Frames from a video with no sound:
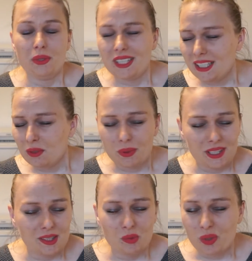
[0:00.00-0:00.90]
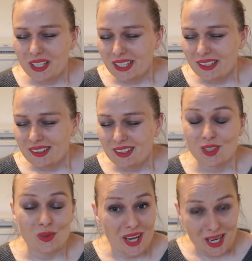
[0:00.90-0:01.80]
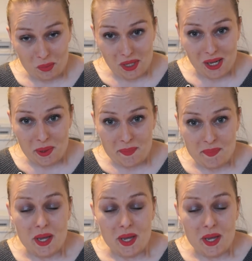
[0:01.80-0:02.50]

Please, please, please don't hate me.